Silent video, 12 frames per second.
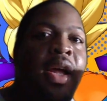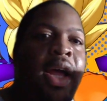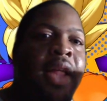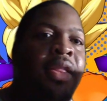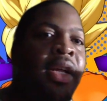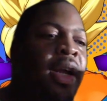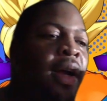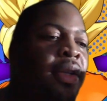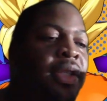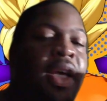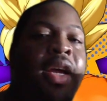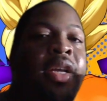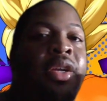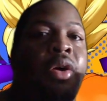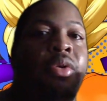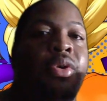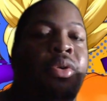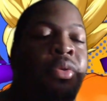and then there's Kid
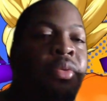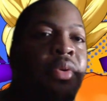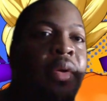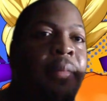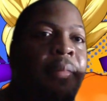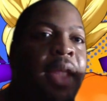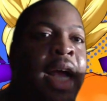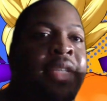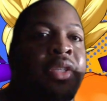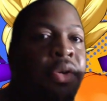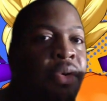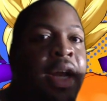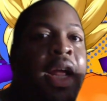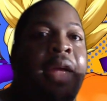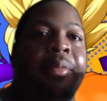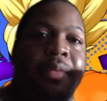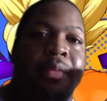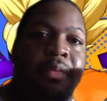Goku as a grade
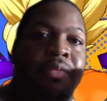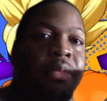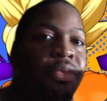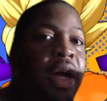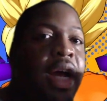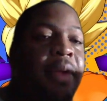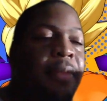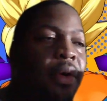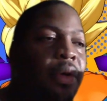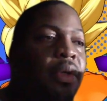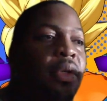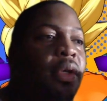eight from Dragon Ball,